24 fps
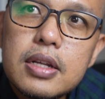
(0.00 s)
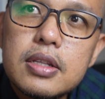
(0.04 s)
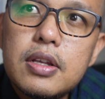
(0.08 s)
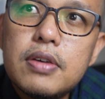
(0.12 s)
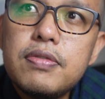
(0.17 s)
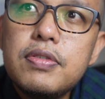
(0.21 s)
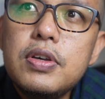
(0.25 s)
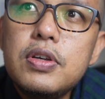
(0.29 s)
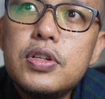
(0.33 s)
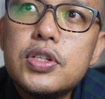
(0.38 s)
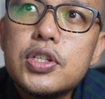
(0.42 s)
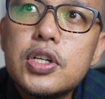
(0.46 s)
the
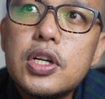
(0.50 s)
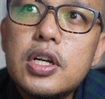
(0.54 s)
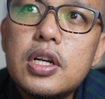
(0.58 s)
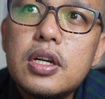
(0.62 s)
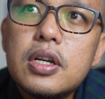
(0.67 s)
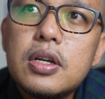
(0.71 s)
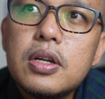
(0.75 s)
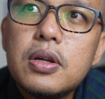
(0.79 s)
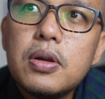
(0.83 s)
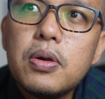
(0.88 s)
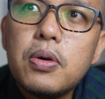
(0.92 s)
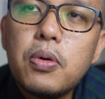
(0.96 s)
future?
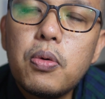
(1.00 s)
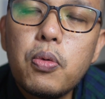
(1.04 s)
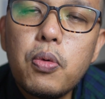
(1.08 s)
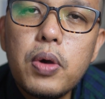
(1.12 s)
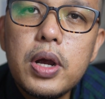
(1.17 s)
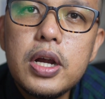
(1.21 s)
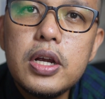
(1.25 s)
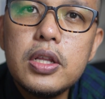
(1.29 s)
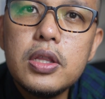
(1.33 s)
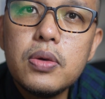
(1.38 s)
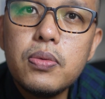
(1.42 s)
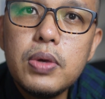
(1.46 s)

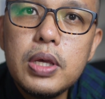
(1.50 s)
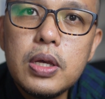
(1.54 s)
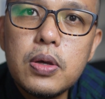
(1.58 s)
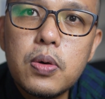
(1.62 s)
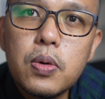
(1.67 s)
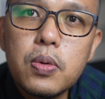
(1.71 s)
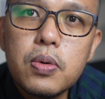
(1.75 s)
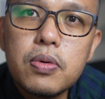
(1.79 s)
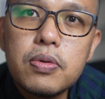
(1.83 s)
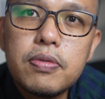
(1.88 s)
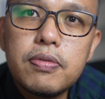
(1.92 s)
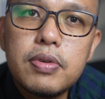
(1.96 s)
Where do we
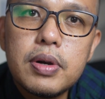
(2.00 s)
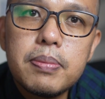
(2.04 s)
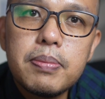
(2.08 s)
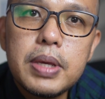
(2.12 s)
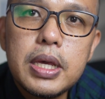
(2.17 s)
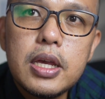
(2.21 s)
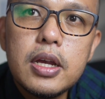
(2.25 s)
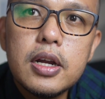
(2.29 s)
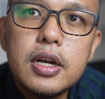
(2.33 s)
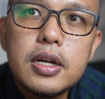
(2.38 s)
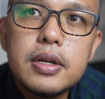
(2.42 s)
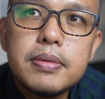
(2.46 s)
go from
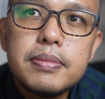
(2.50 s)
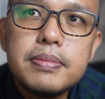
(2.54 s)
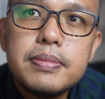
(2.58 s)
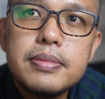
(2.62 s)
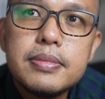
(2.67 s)
here?